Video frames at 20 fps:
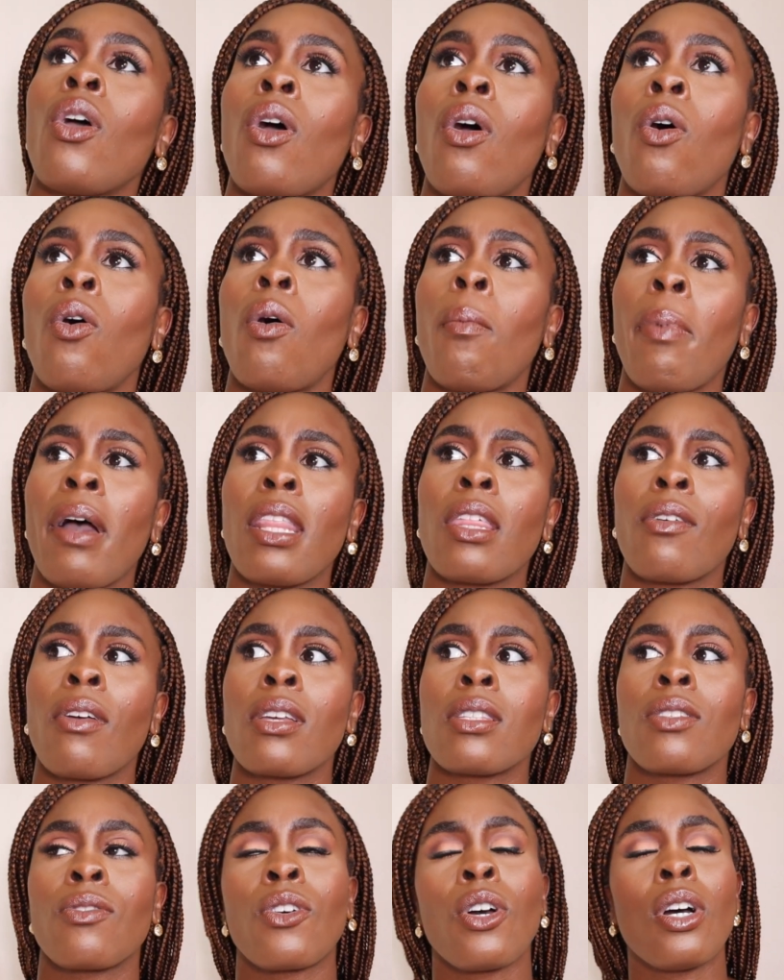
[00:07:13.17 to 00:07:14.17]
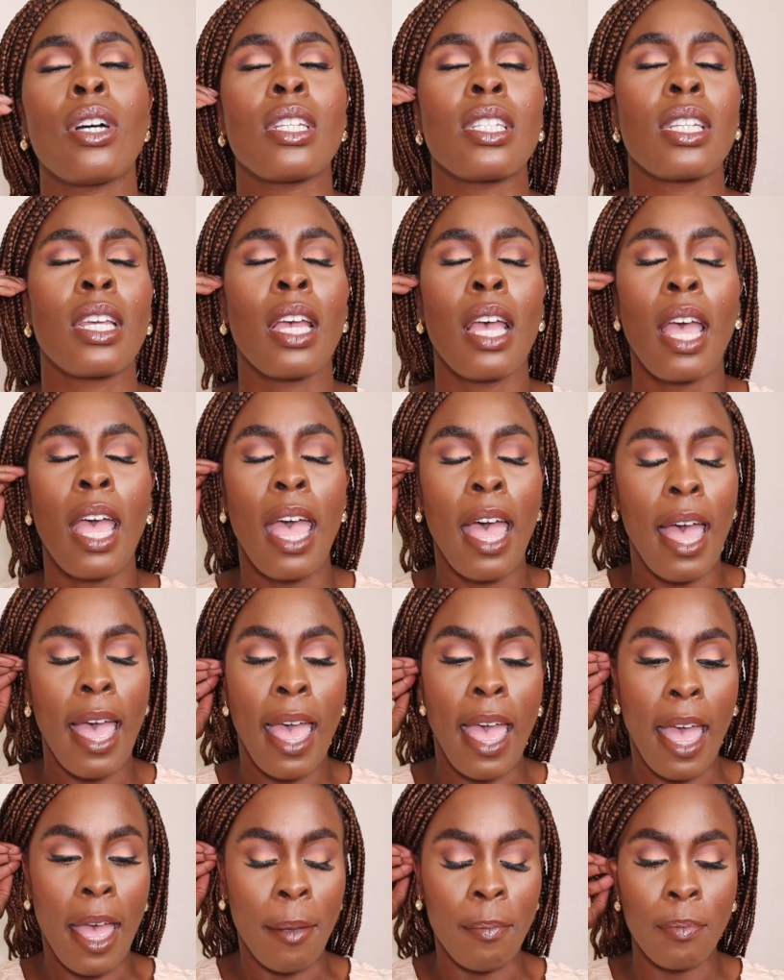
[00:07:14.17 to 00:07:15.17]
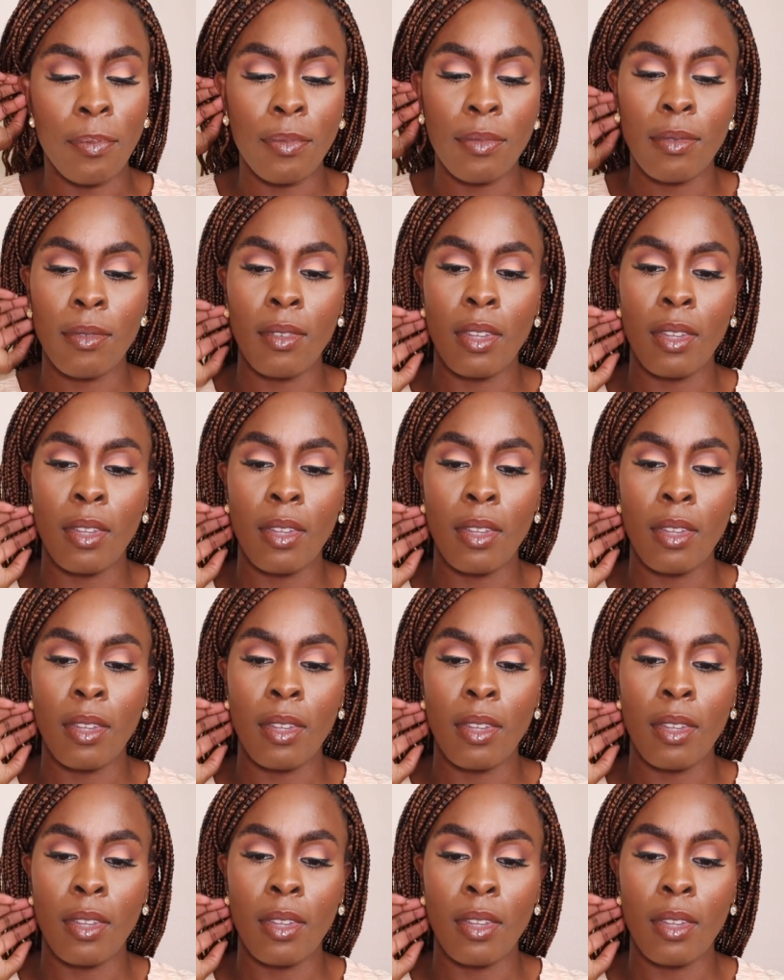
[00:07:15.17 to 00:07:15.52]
all by the grace of God. And